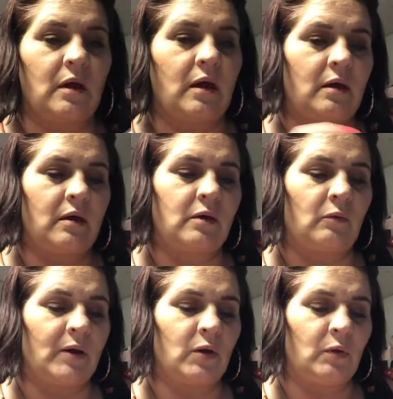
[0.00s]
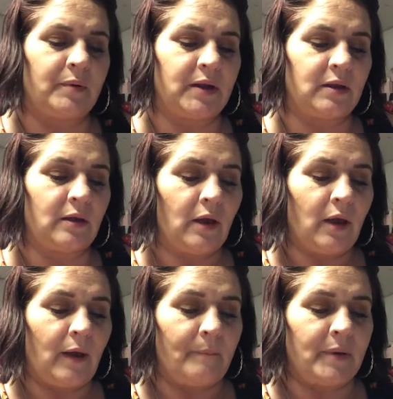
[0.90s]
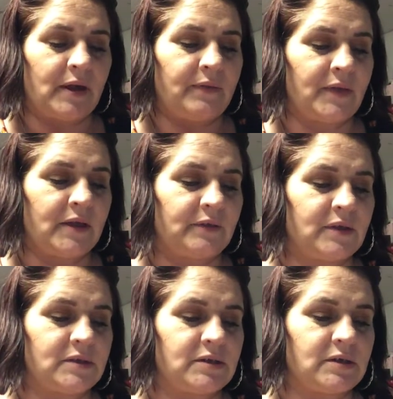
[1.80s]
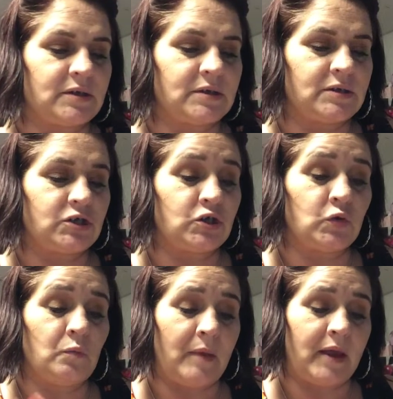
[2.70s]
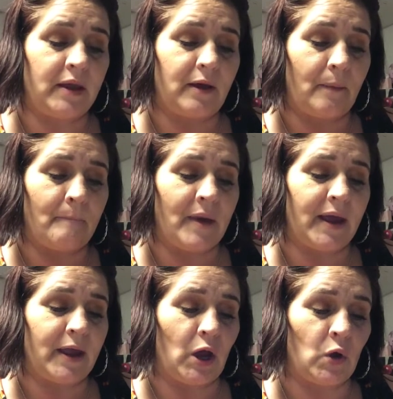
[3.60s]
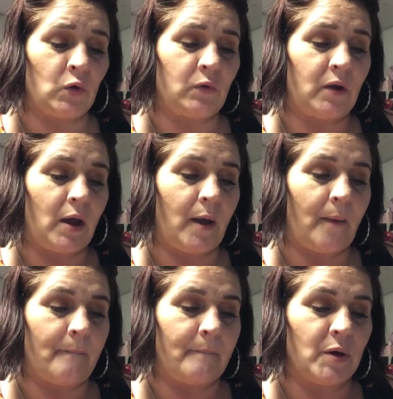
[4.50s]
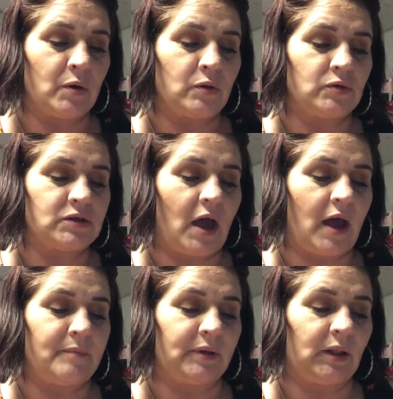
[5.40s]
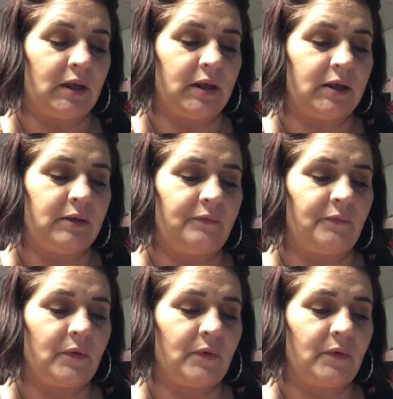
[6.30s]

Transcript: Uh, I don't want to open it. But I think this is to make my own bows, I believe.